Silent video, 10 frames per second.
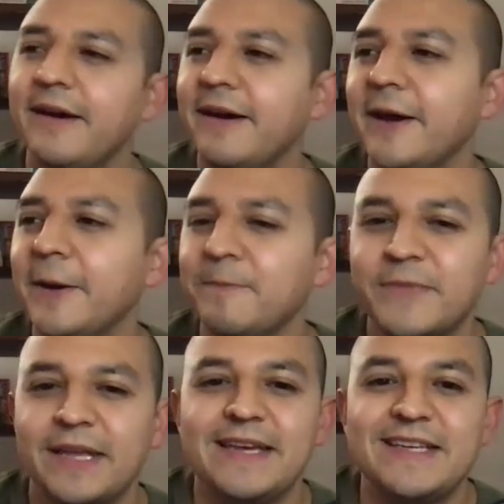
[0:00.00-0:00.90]
Um,
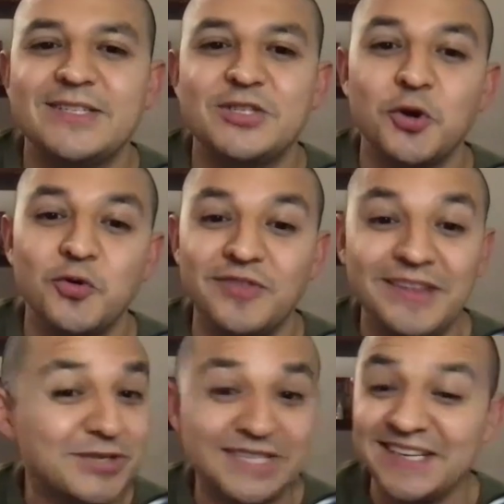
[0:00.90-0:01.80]
so
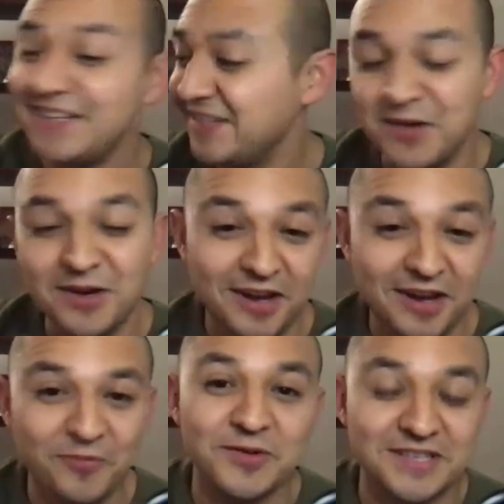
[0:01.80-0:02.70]
there was the the
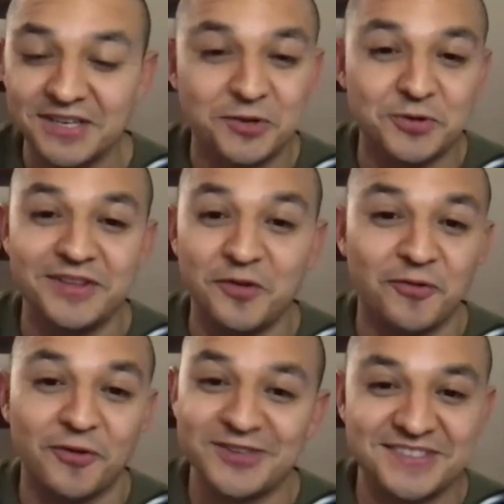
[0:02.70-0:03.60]
cover was literally the
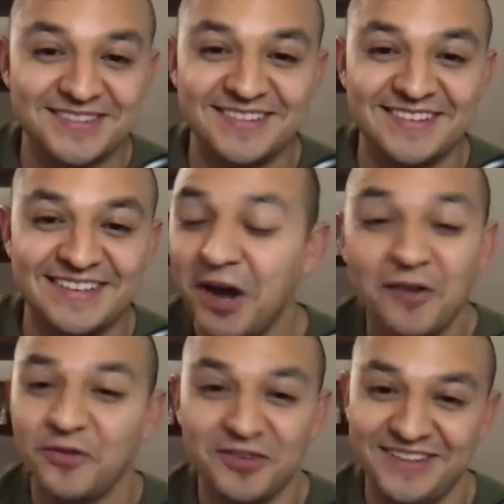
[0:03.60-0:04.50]
first
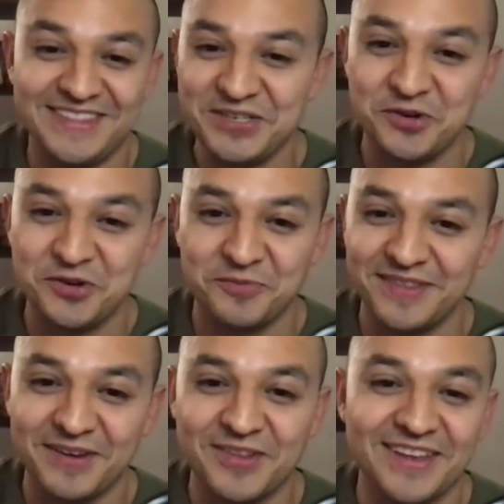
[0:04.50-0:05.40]
cover that they showed me.
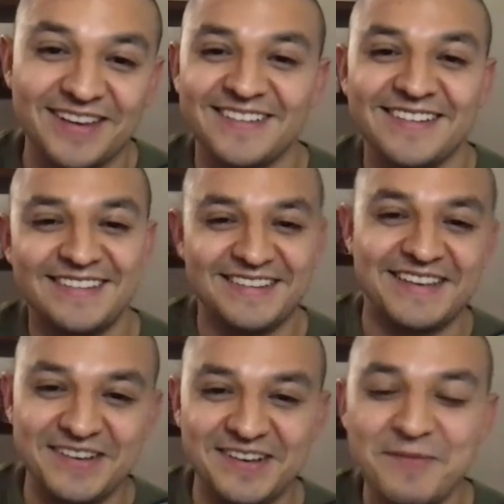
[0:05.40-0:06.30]
They were like,
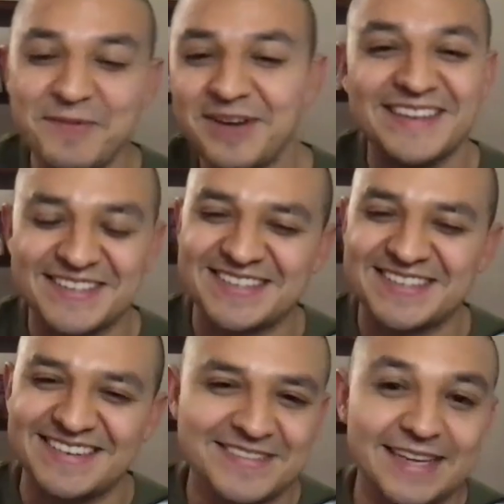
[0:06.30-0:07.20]
here, how about this?
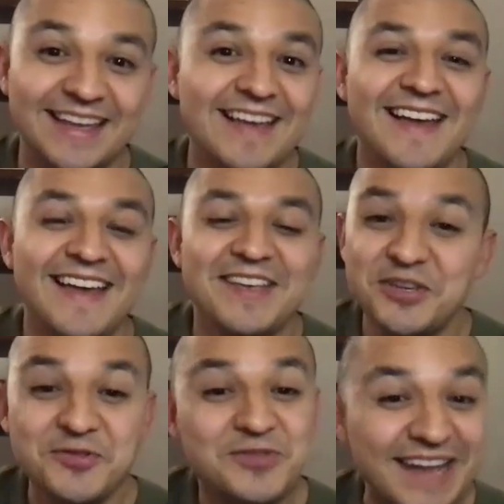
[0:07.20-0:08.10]
And I was like,
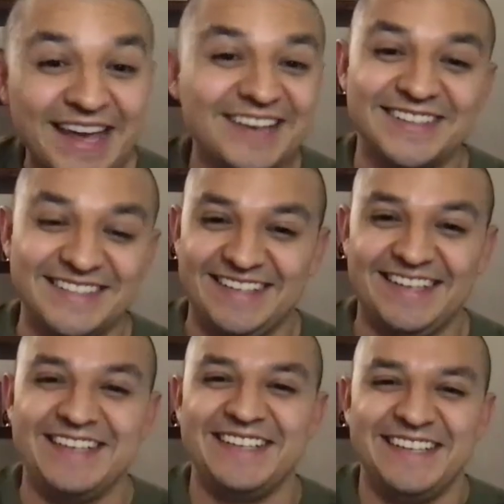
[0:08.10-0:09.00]
you nailed it.
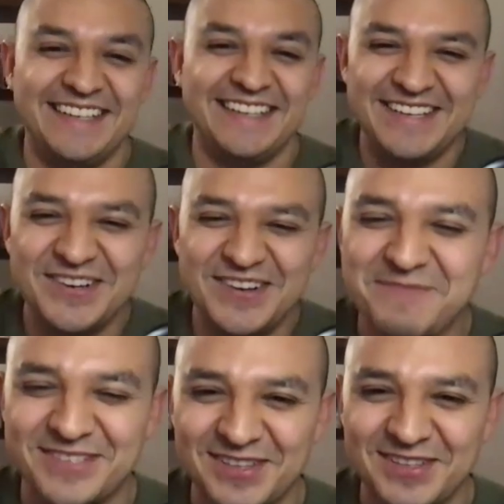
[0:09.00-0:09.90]
You
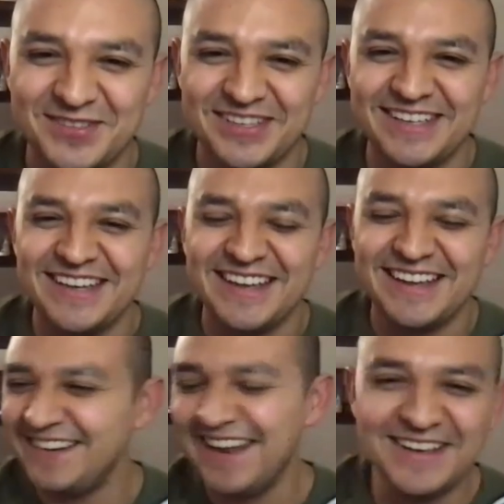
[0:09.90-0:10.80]
absolutely
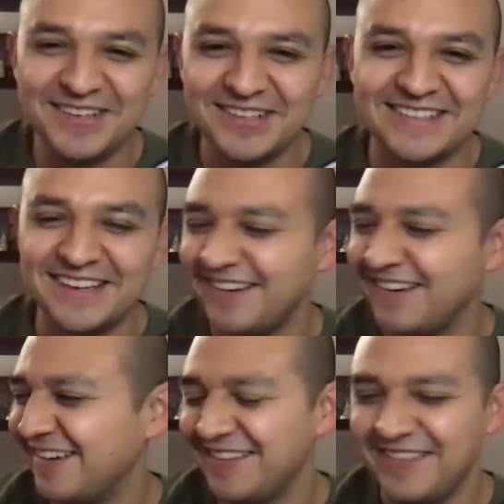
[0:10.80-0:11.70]
nailed
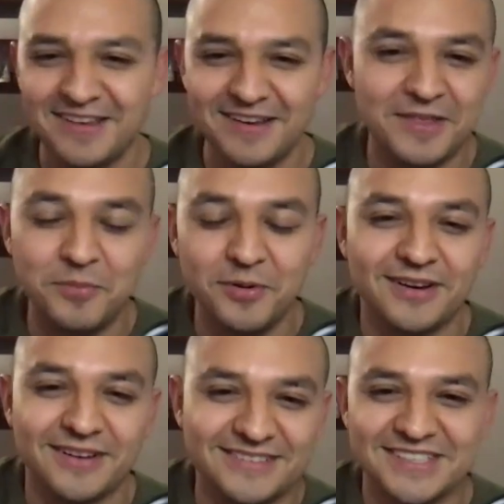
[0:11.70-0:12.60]
uh, the book.